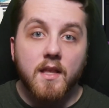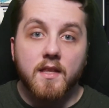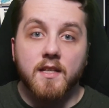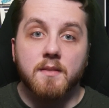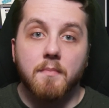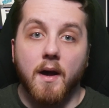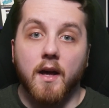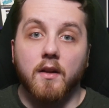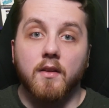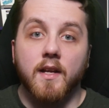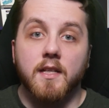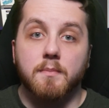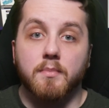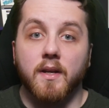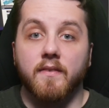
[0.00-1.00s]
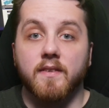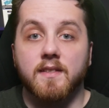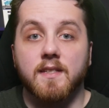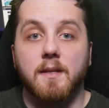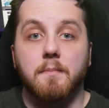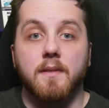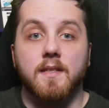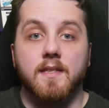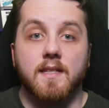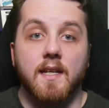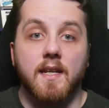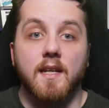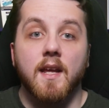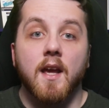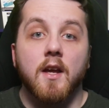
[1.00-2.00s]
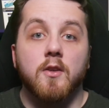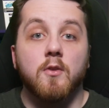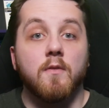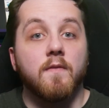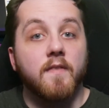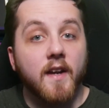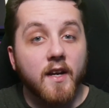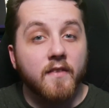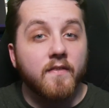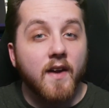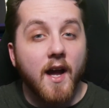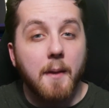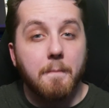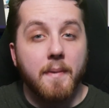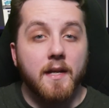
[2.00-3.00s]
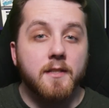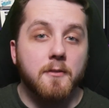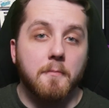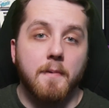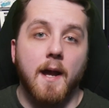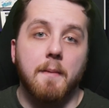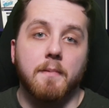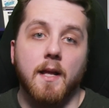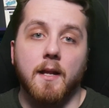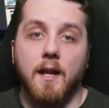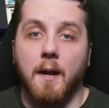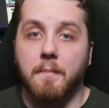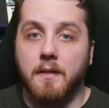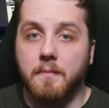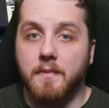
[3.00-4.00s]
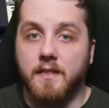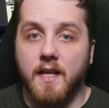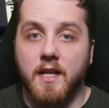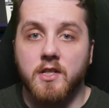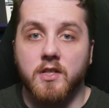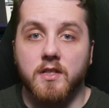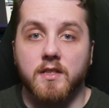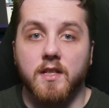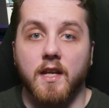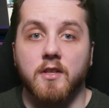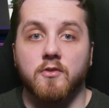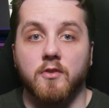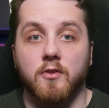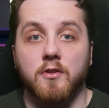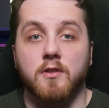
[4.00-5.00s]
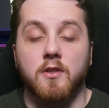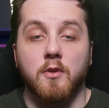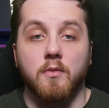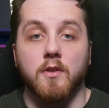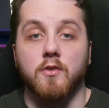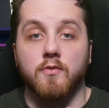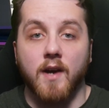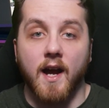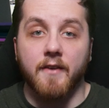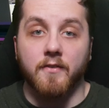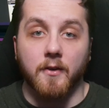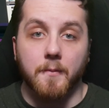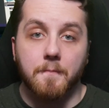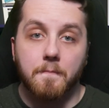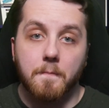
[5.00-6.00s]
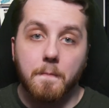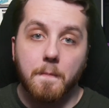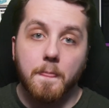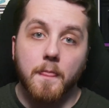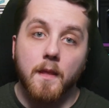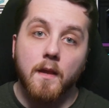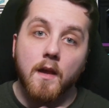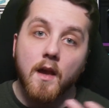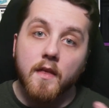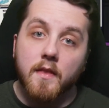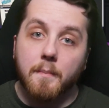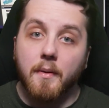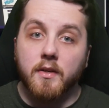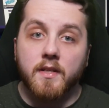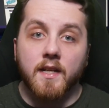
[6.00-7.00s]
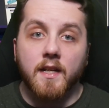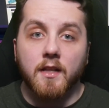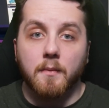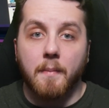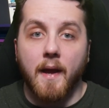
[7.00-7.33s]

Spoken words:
This model has previously been seen to verify pixel pipeline optimizations introduced to the driver. The particular